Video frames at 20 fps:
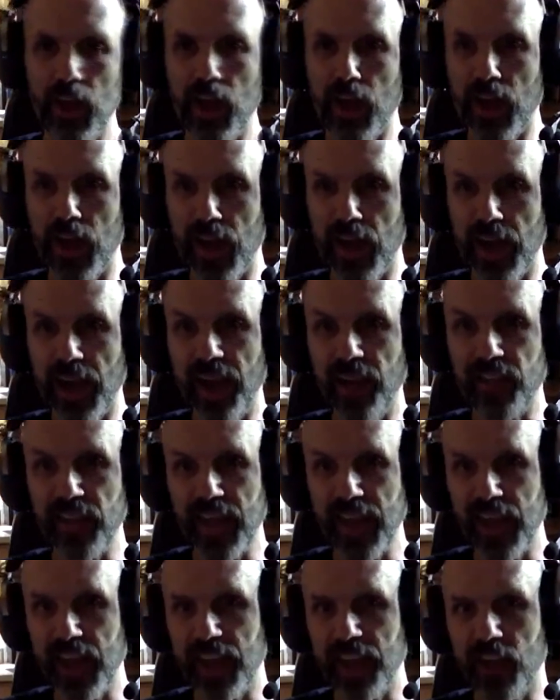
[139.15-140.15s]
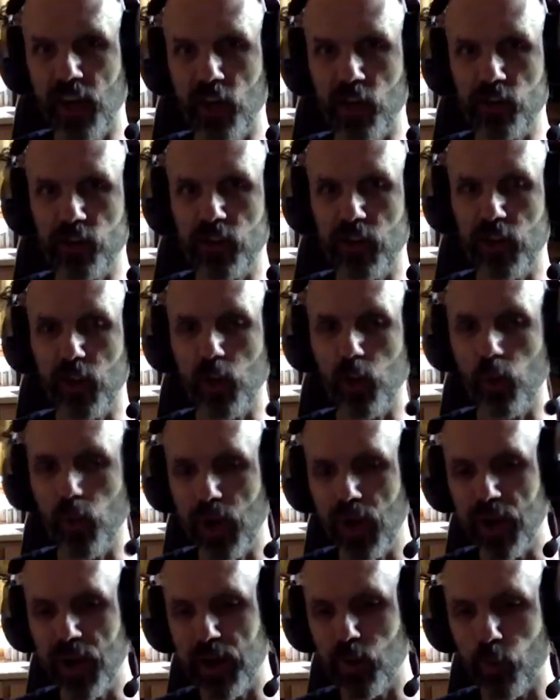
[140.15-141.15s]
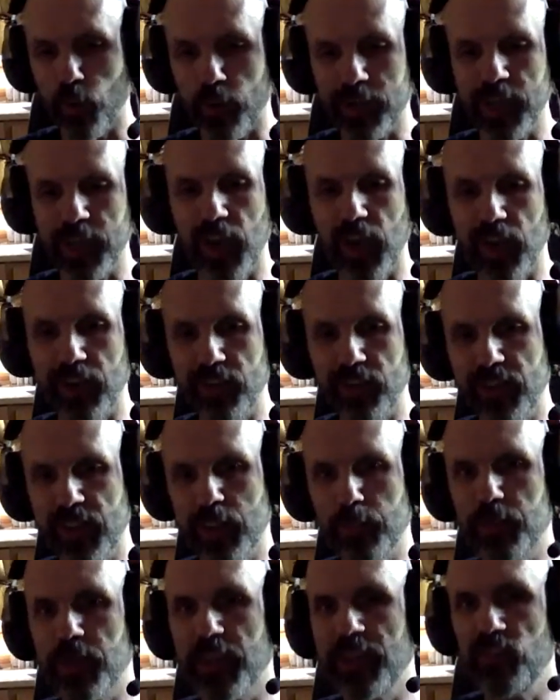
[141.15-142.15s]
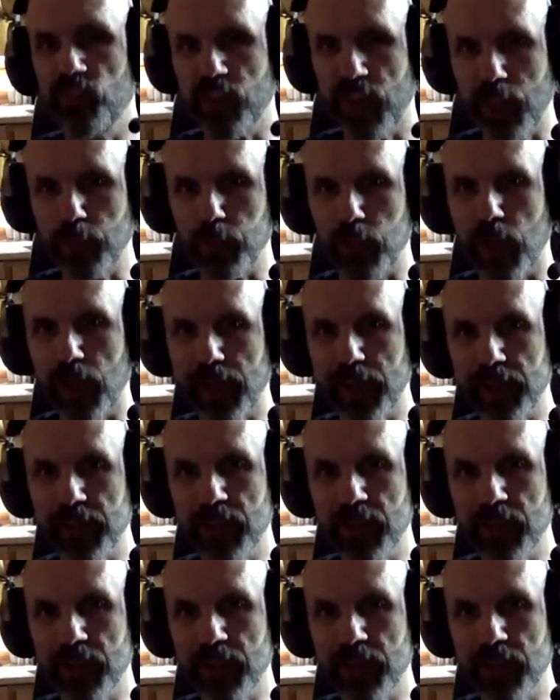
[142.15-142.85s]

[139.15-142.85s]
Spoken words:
and then also working on the Planescape line.